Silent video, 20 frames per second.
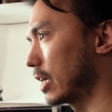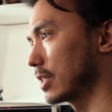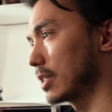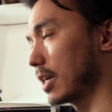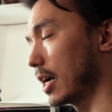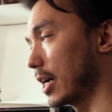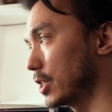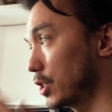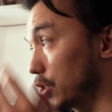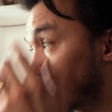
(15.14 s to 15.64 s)
a
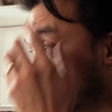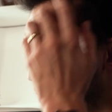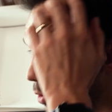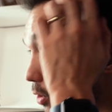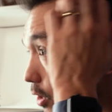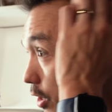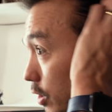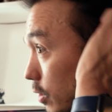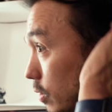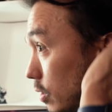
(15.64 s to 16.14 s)
size 2, you
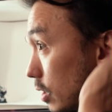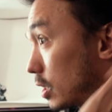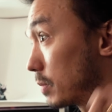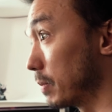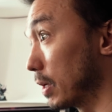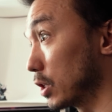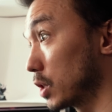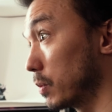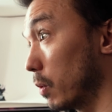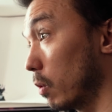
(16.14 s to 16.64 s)
can use a
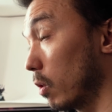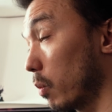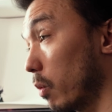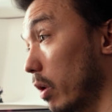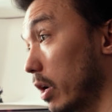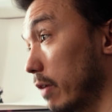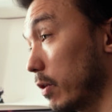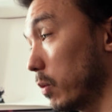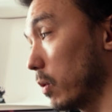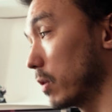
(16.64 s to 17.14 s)
much smaller one
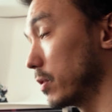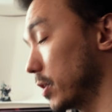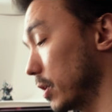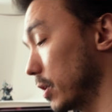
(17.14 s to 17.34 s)
if you want